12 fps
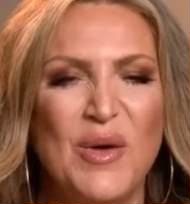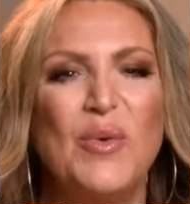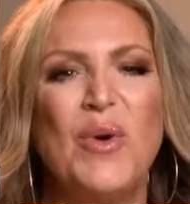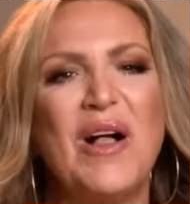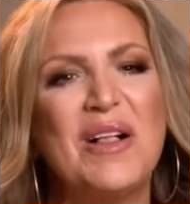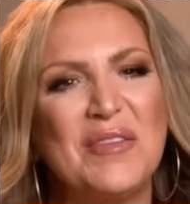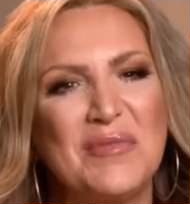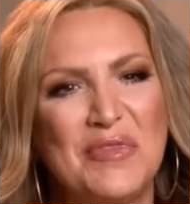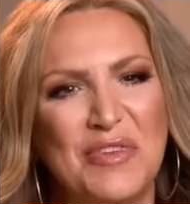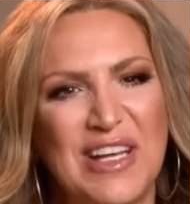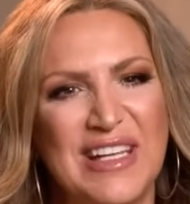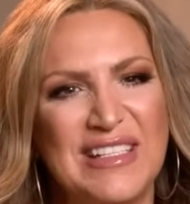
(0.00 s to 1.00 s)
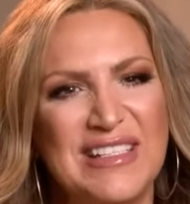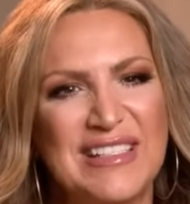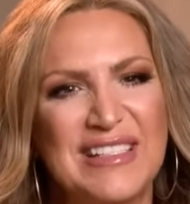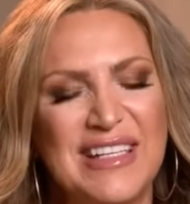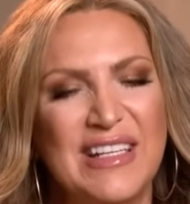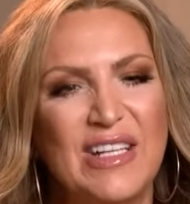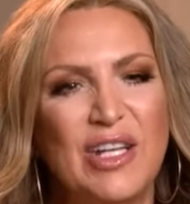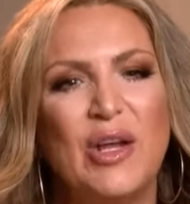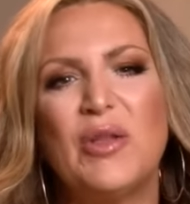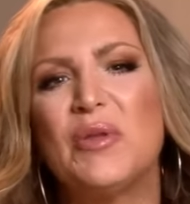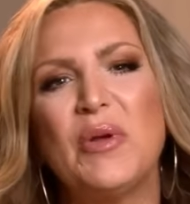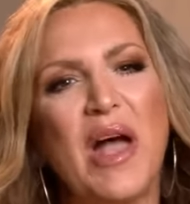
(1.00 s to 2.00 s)
Welcome, friends. You
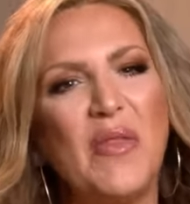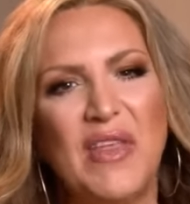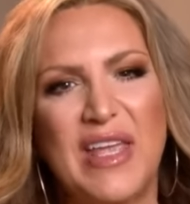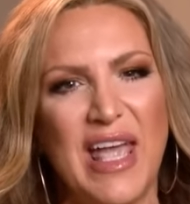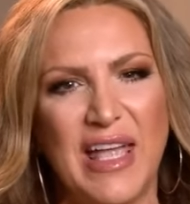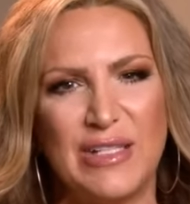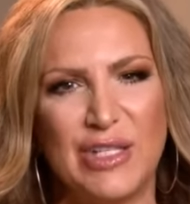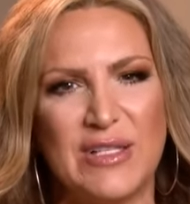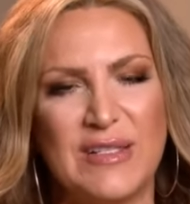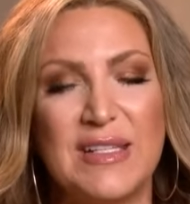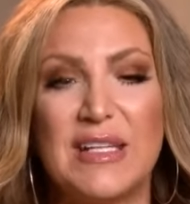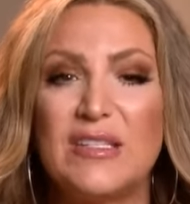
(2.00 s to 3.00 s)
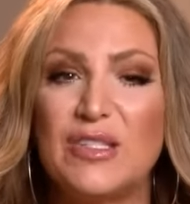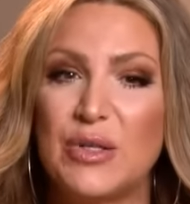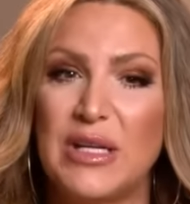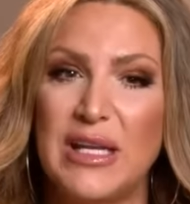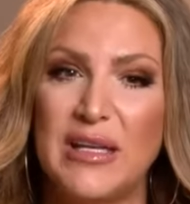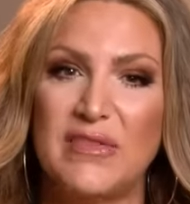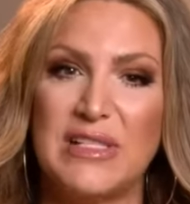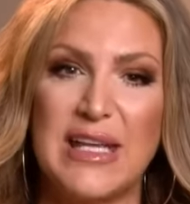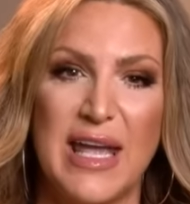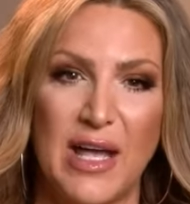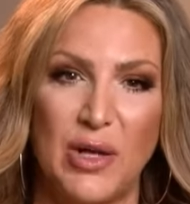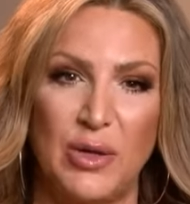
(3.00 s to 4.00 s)
know, throughout the ages, history gives
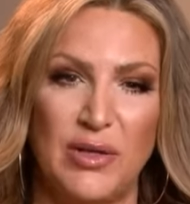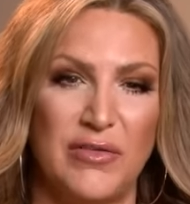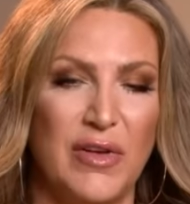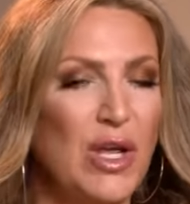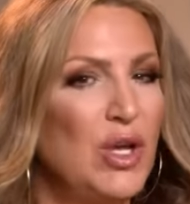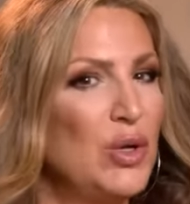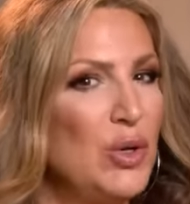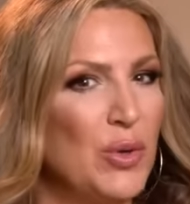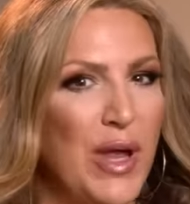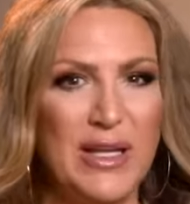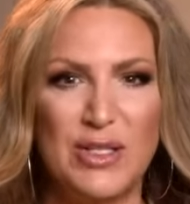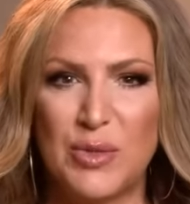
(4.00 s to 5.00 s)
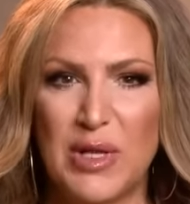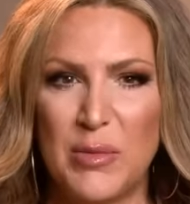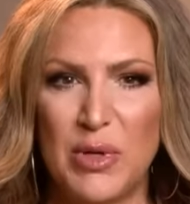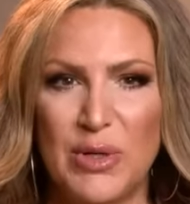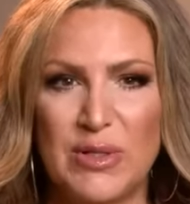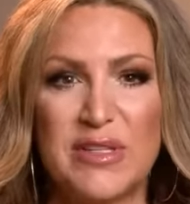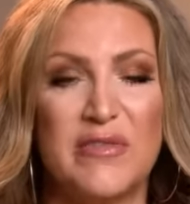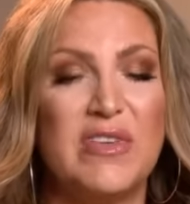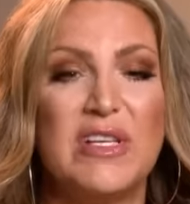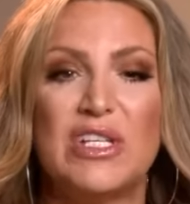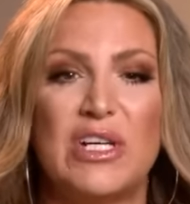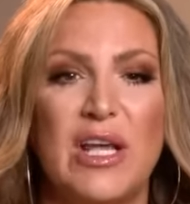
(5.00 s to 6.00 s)
account of great dreamers and
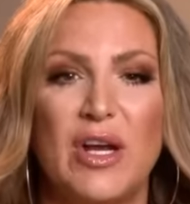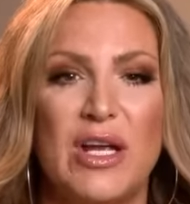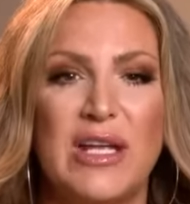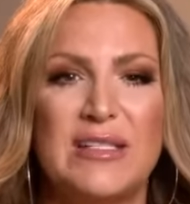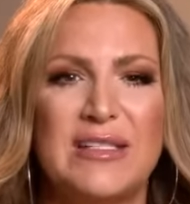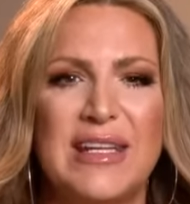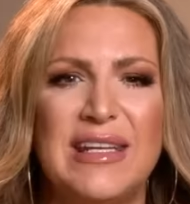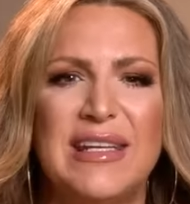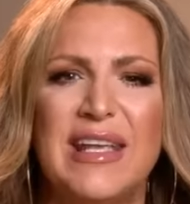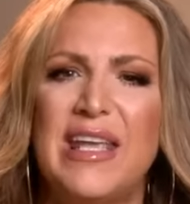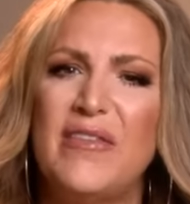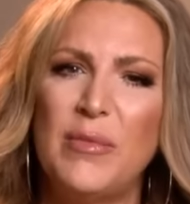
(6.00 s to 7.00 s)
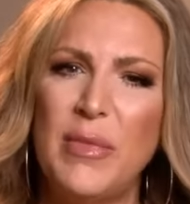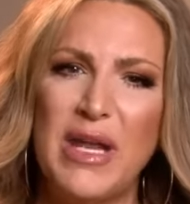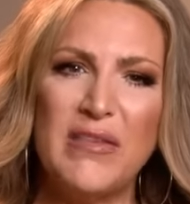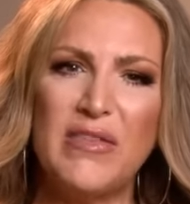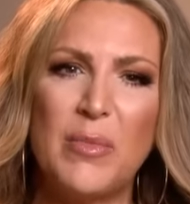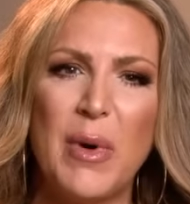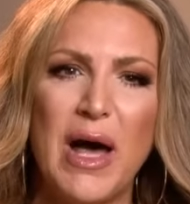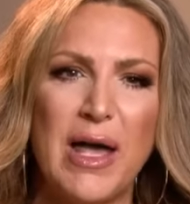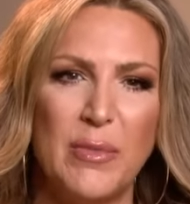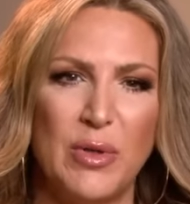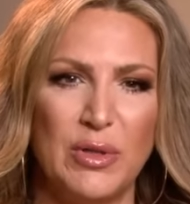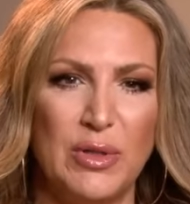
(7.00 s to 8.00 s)
visionaries, even men of the
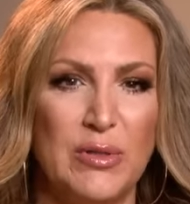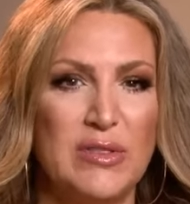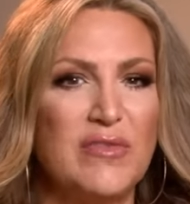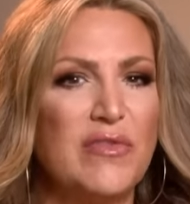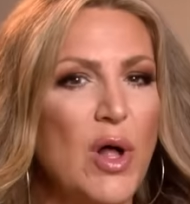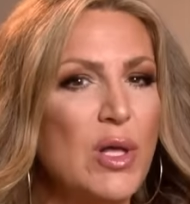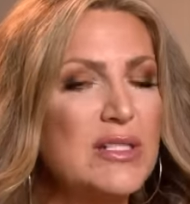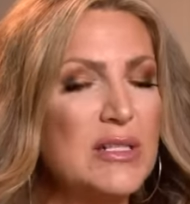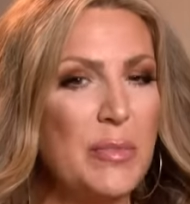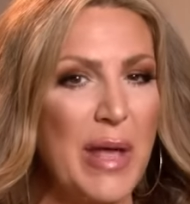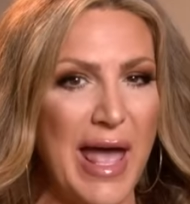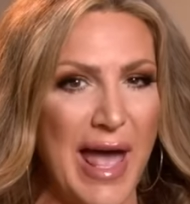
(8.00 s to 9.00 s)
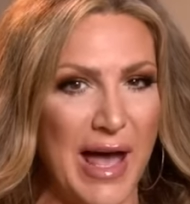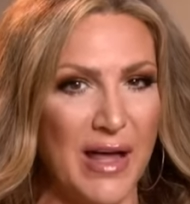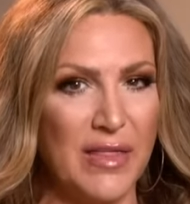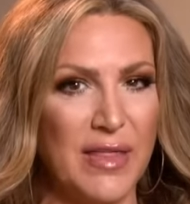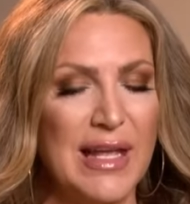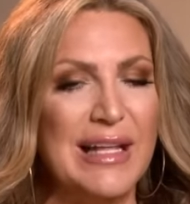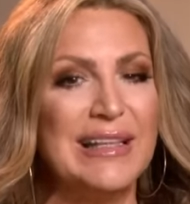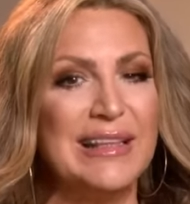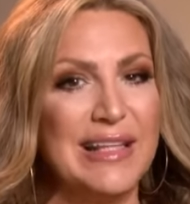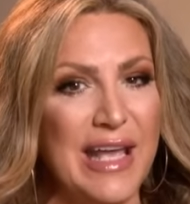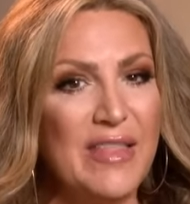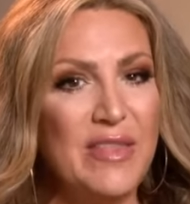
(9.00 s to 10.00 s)
Bible whose faulted path
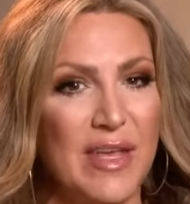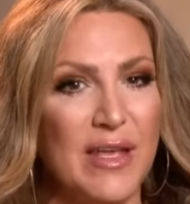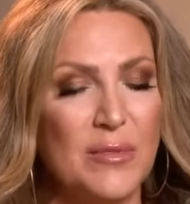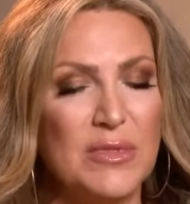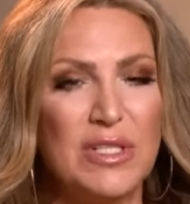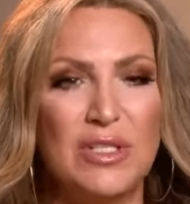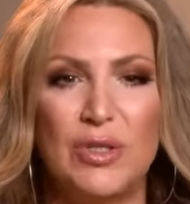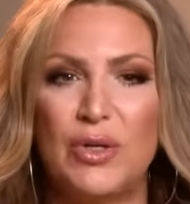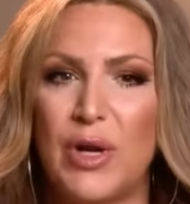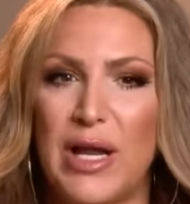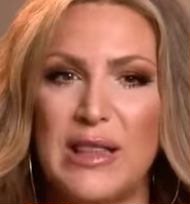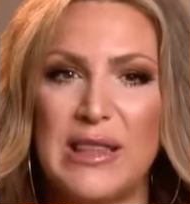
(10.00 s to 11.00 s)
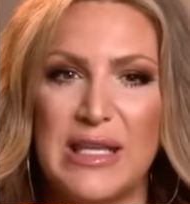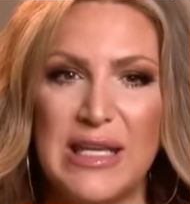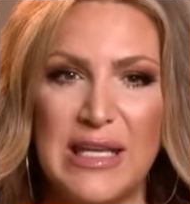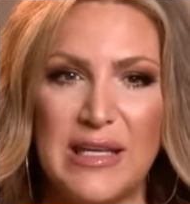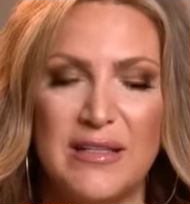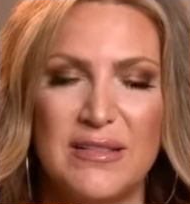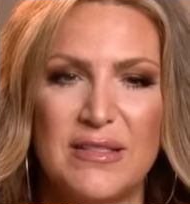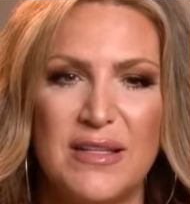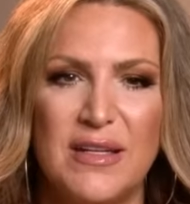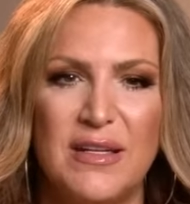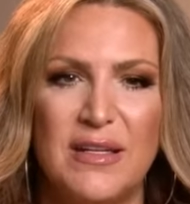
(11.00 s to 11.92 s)
led them to do great things.